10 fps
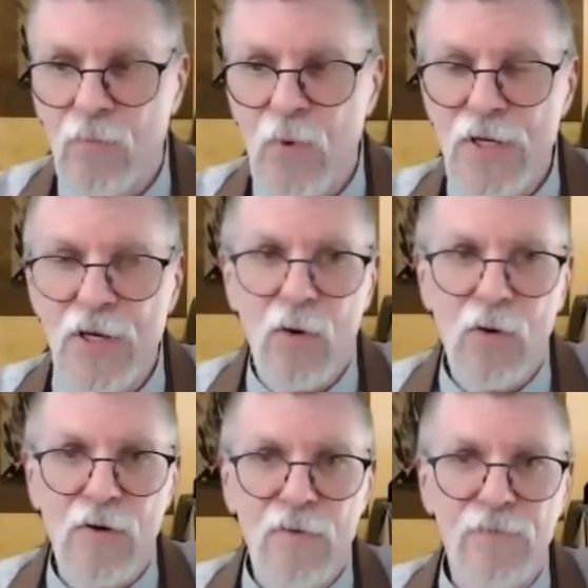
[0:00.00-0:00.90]
we know
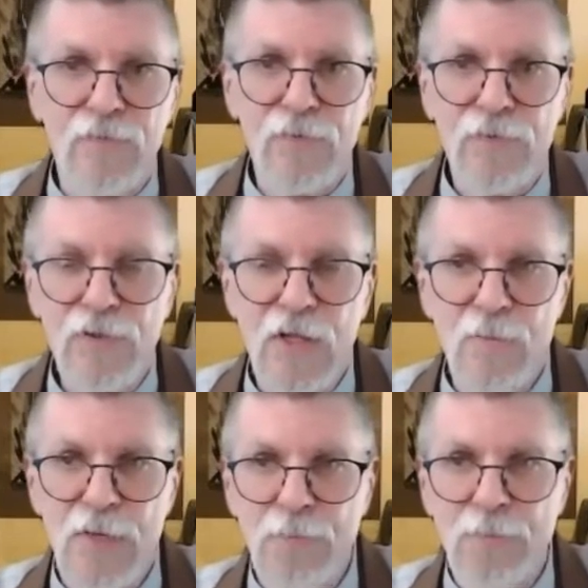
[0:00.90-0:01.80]
of
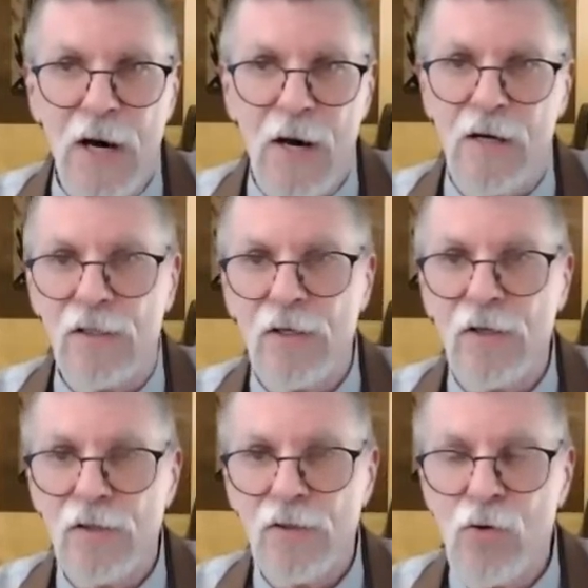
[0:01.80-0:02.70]
Layman Pang,
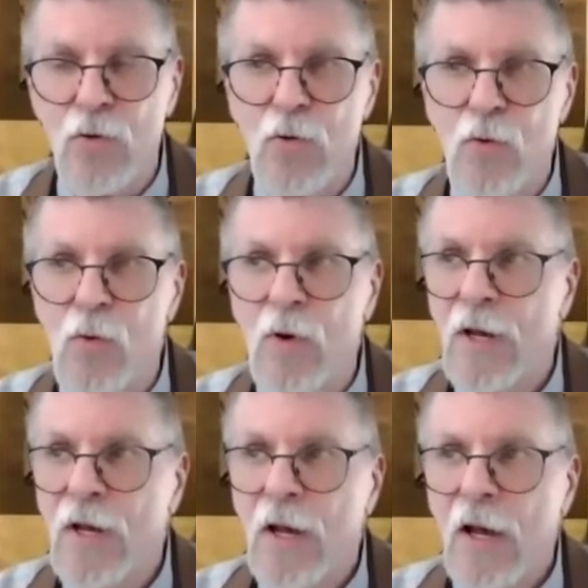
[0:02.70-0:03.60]
who
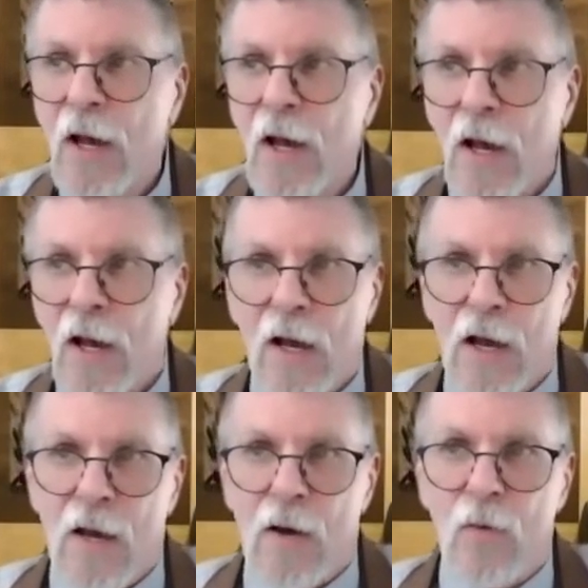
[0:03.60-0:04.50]

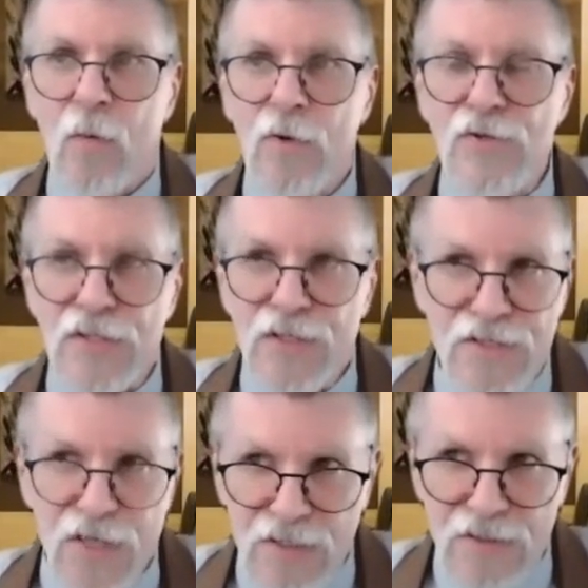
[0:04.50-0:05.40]
was in the
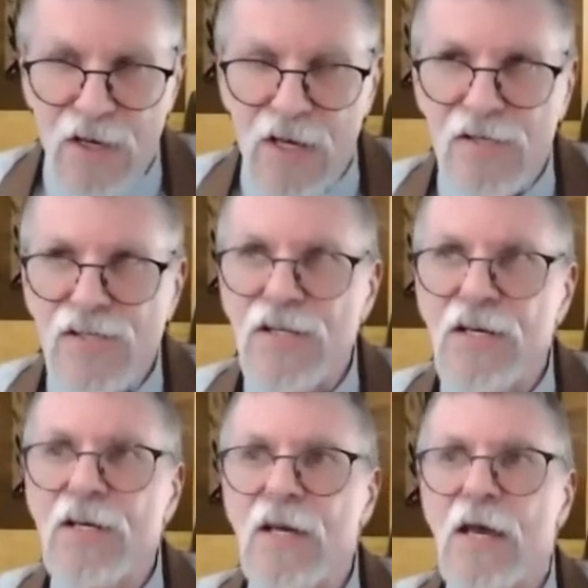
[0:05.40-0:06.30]
Tang
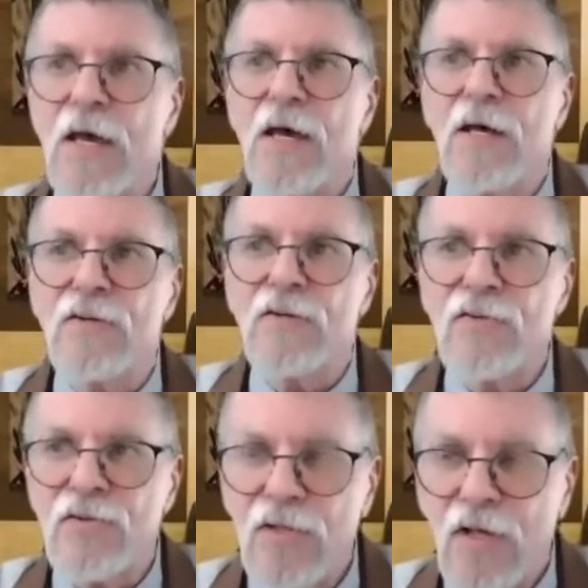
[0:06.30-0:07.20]
Dynasty, and
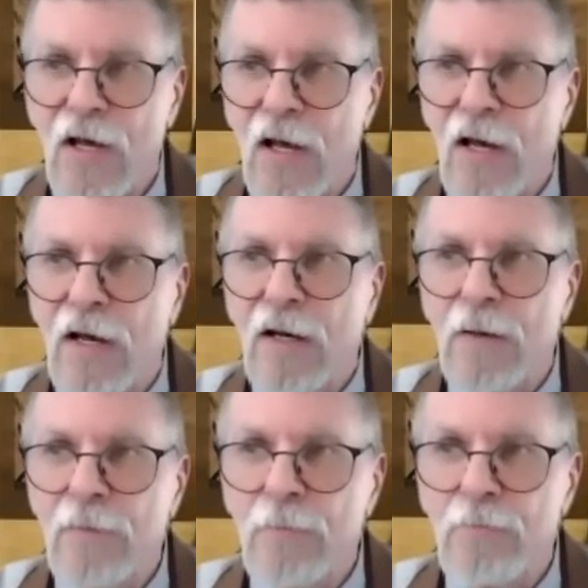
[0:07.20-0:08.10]

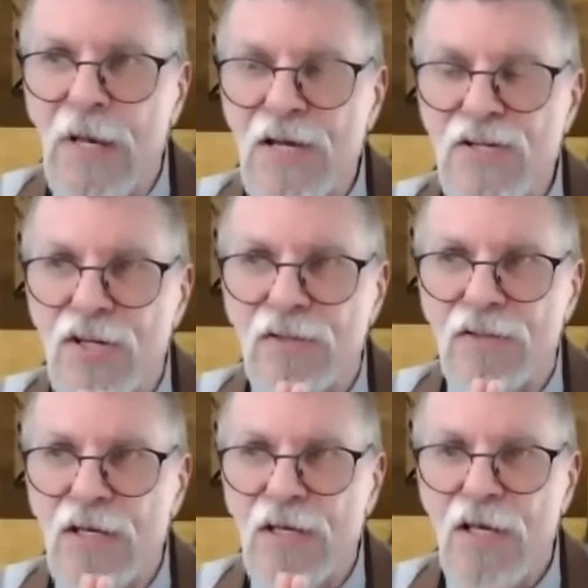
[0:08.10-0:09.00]

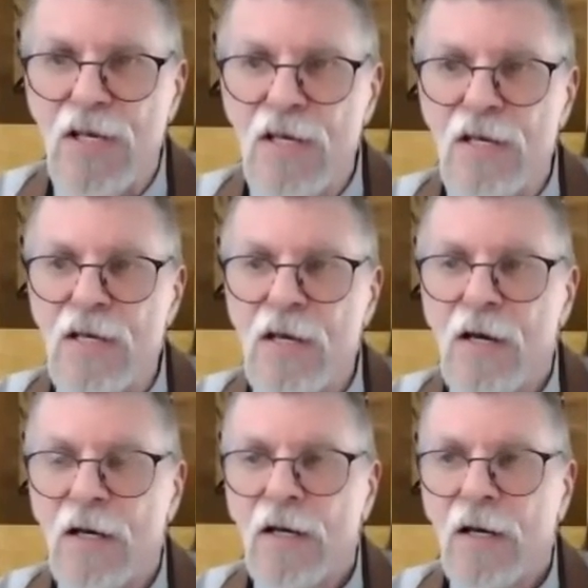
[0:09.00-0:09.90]
basically
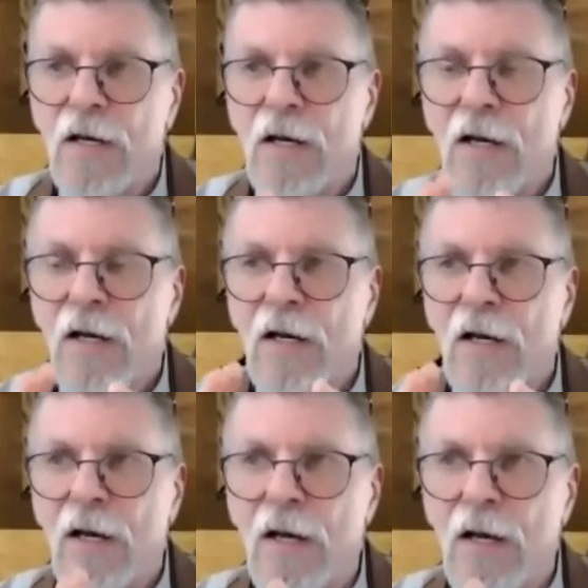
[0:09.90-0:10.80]
he
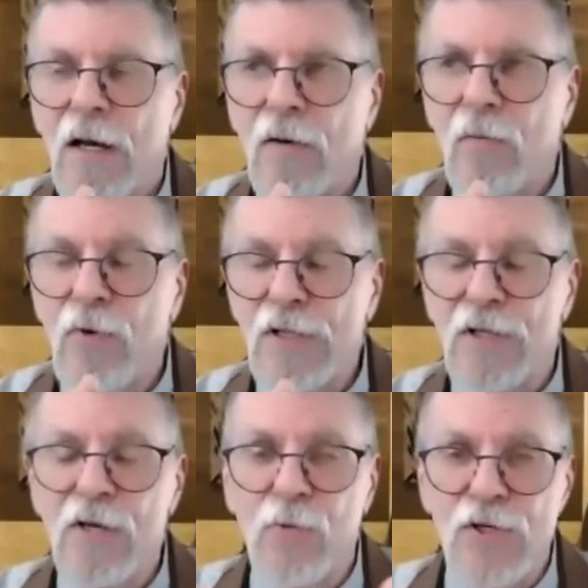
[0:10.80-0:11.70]

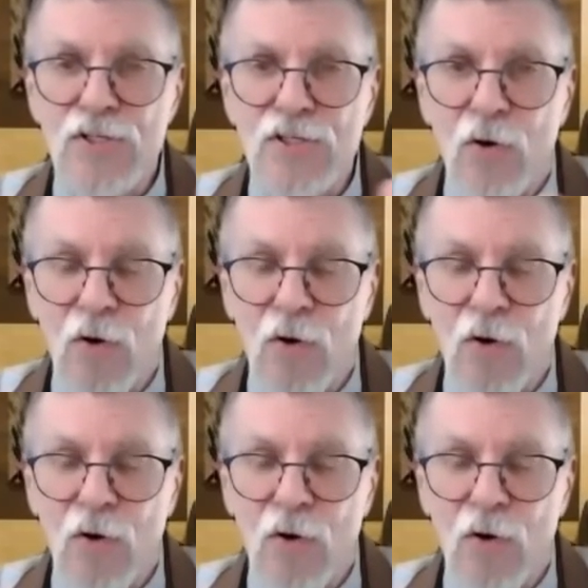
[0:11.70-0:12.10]
relinquished